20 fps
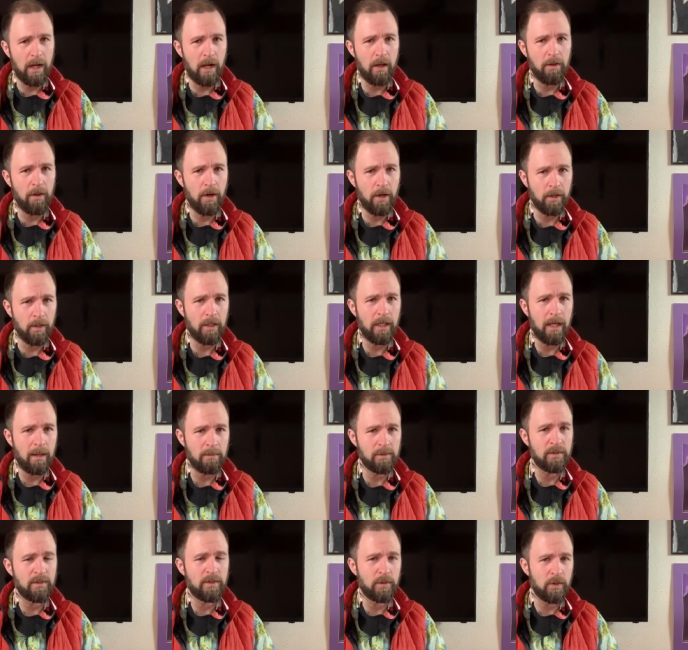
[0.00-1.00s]
how the Hunger
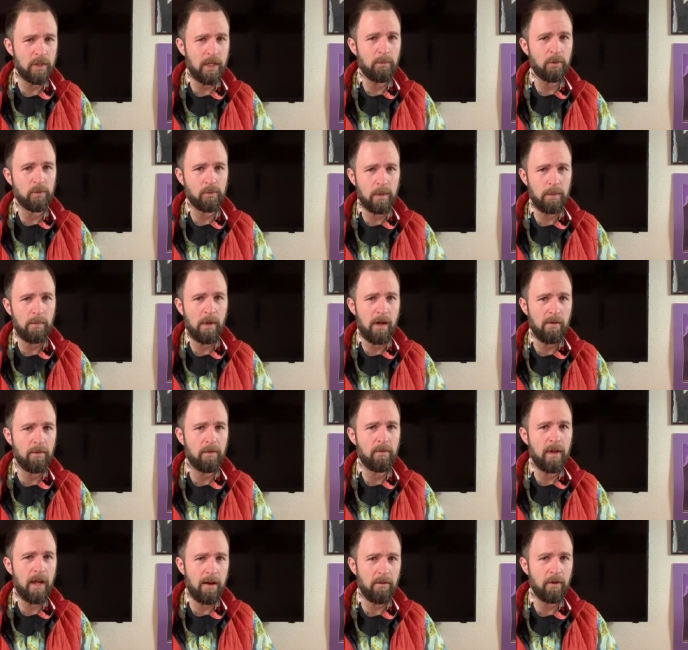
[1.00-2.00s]
Games is a shameless ripoff
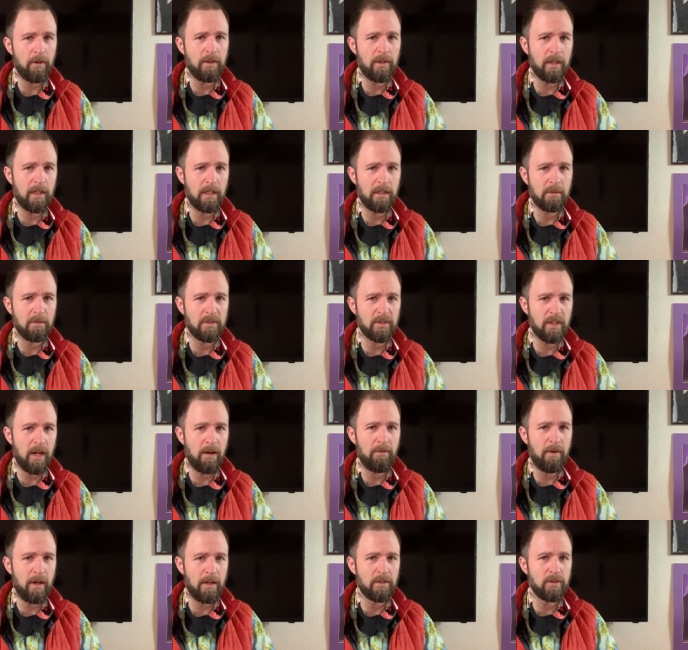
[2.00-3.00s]
of everything
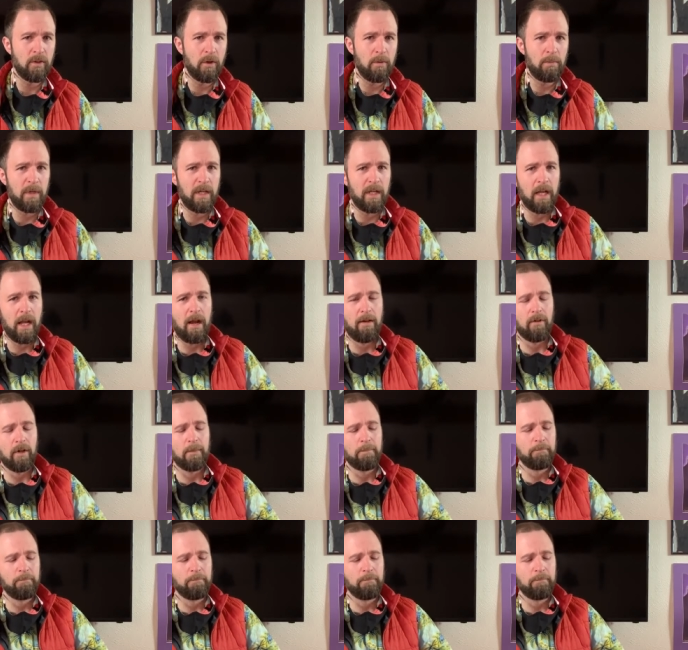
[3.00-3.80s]
sci-fi dystopian ever.